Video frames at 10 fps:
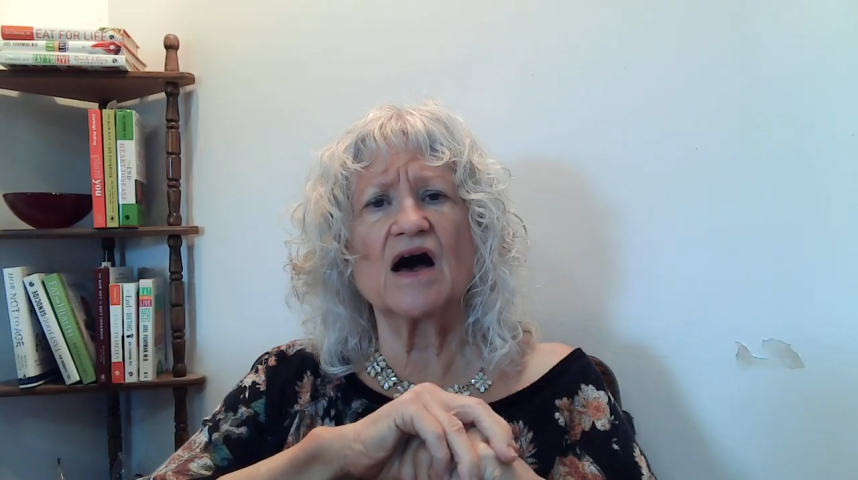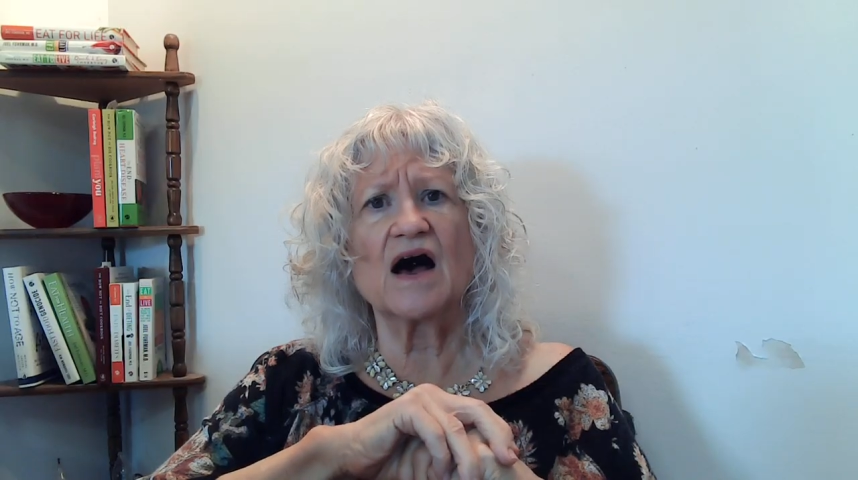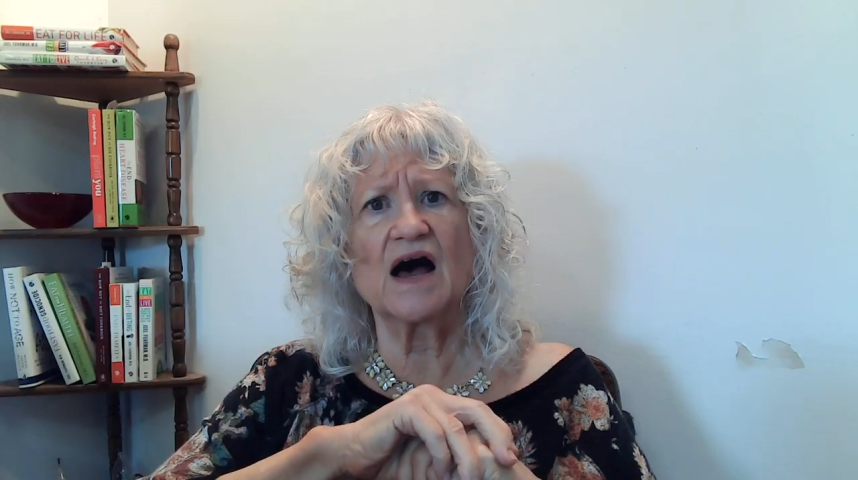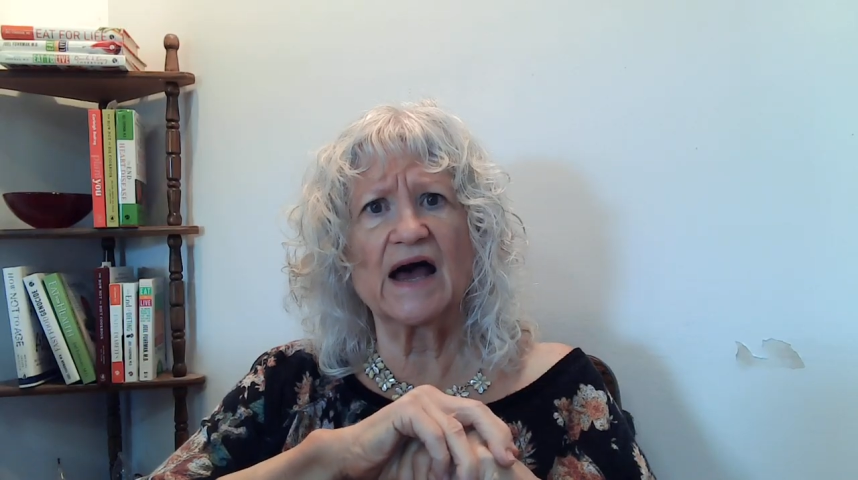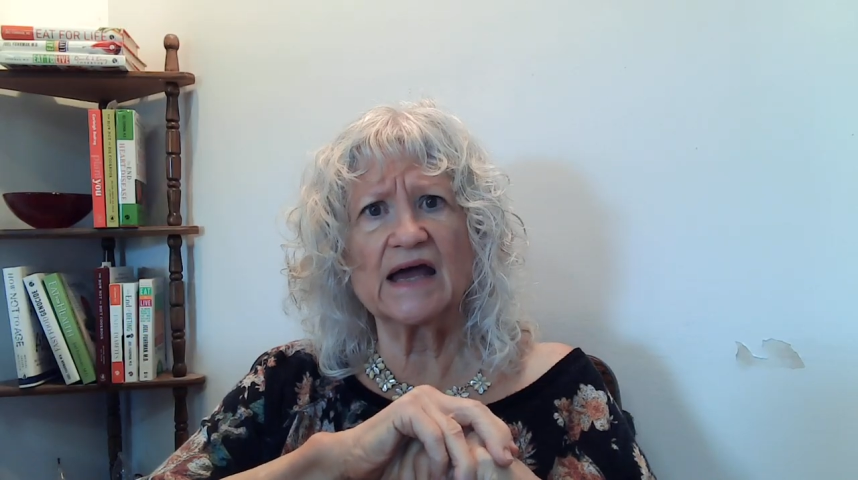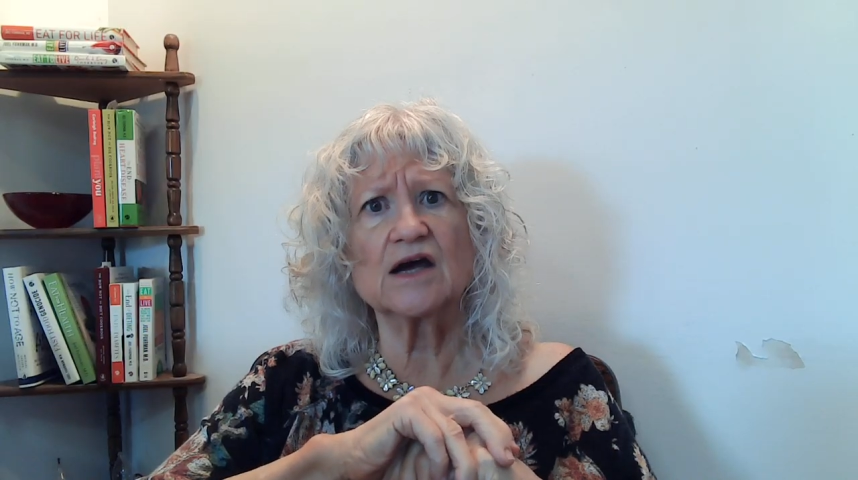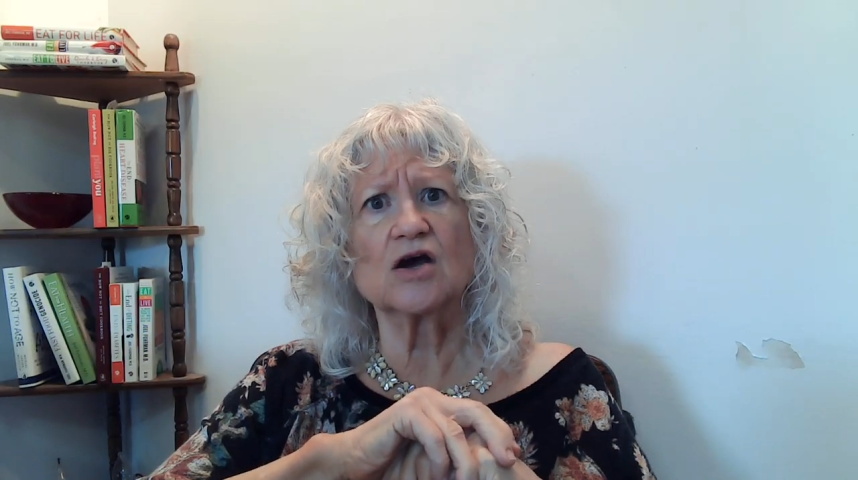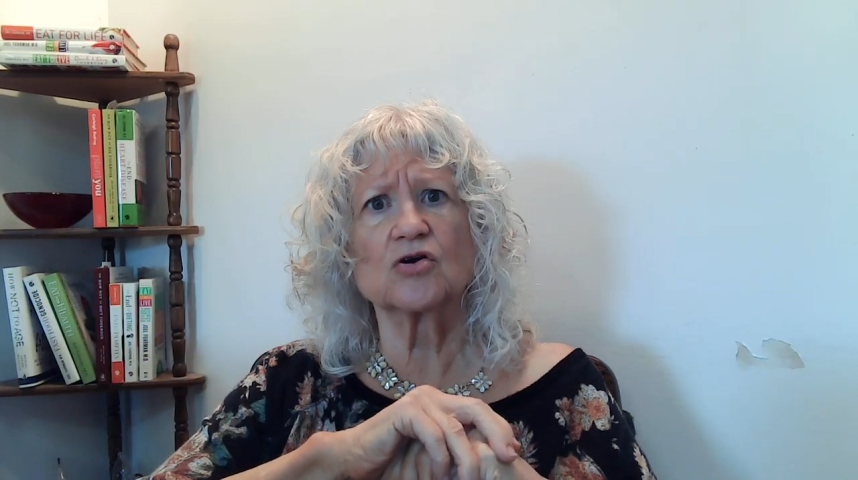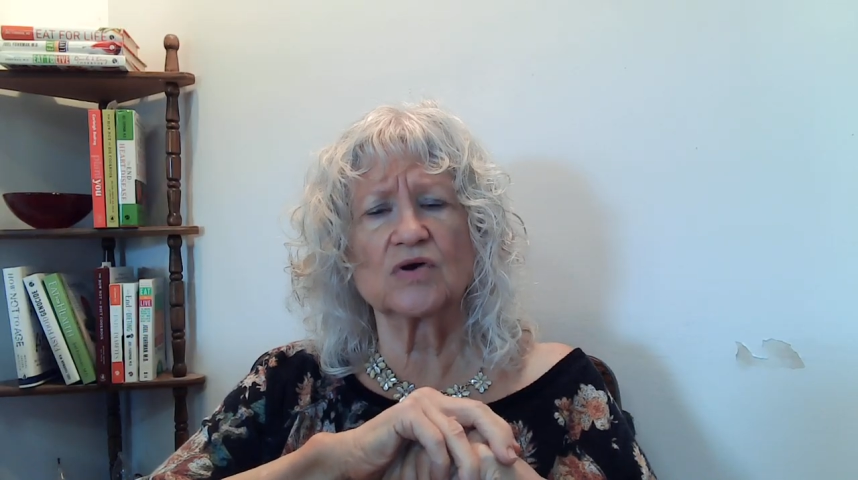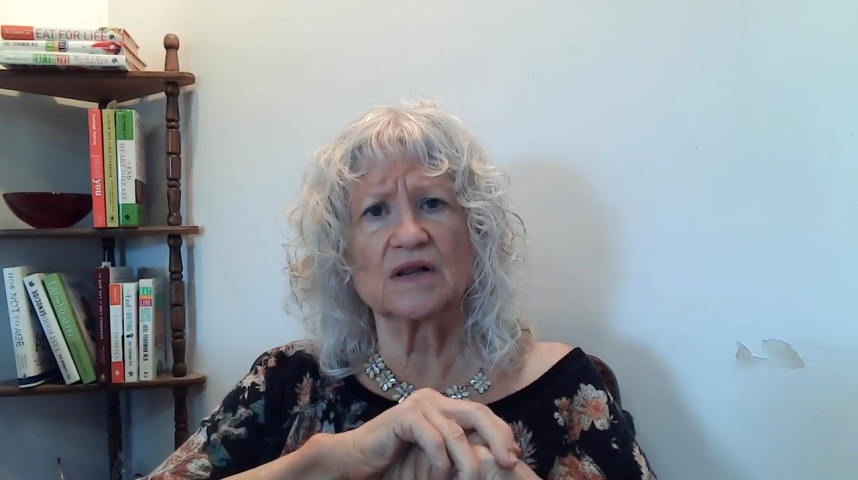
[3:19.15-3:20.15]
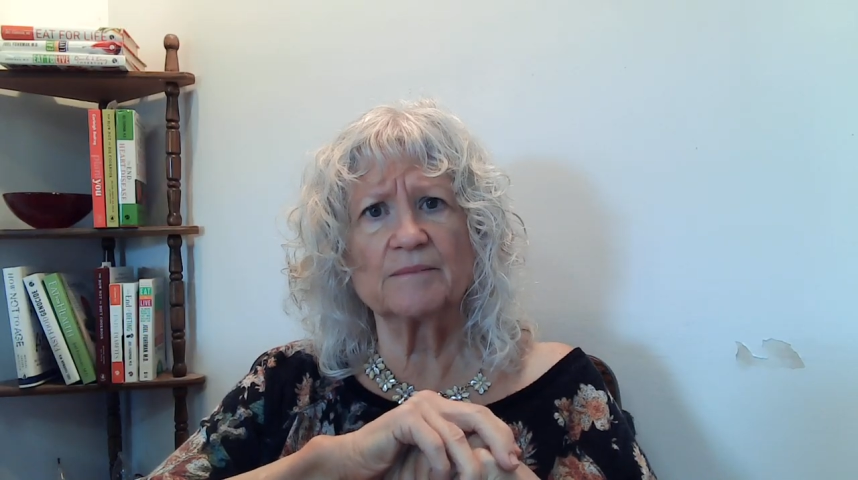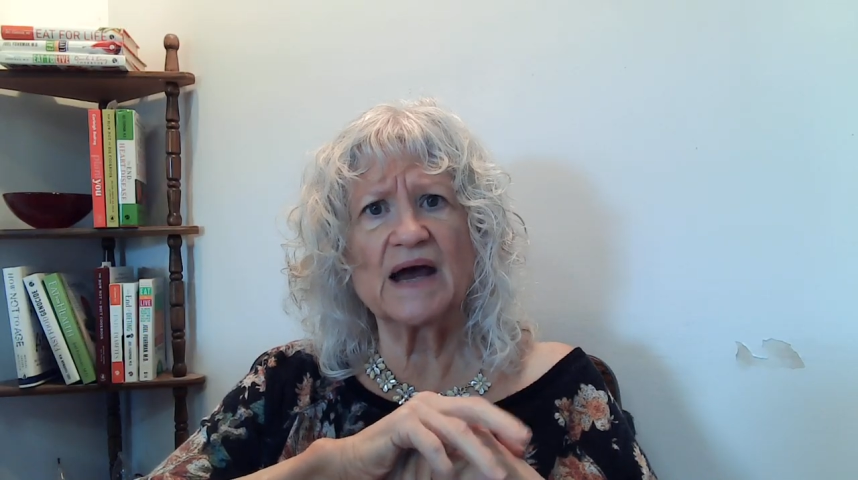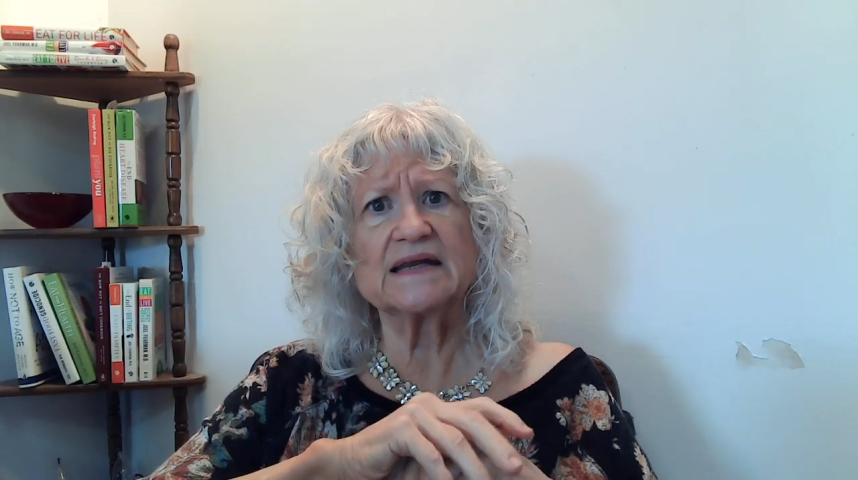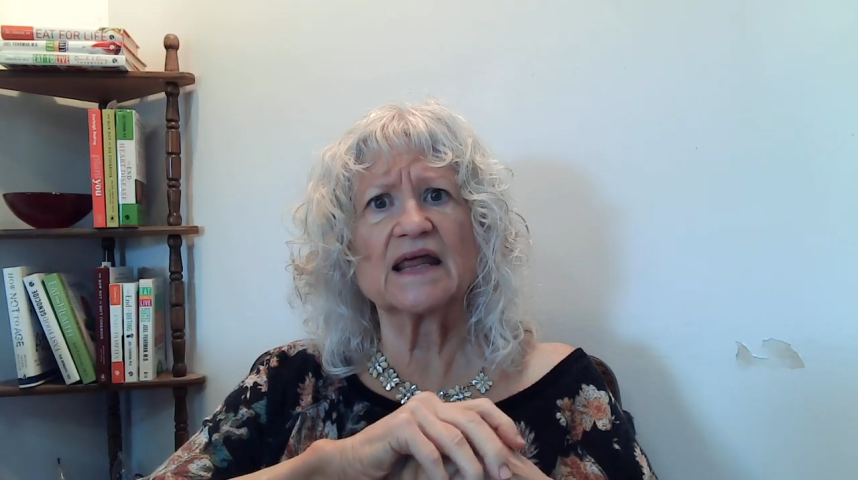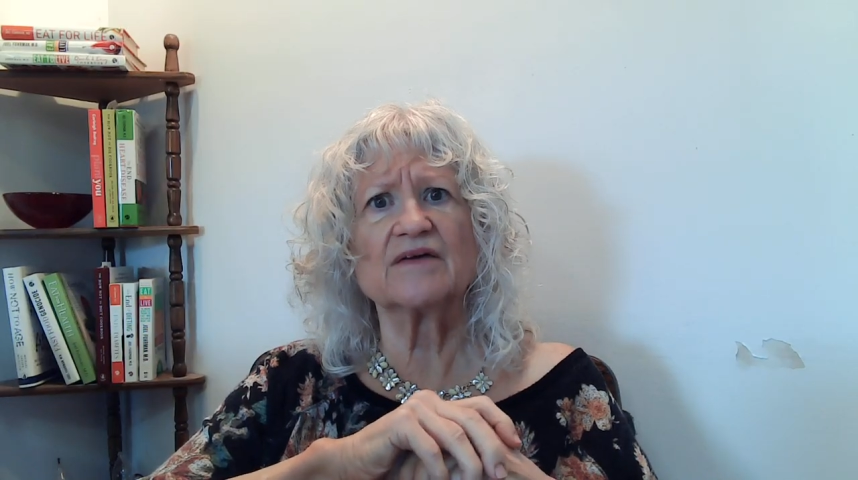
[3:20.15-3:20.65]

a high acrylamide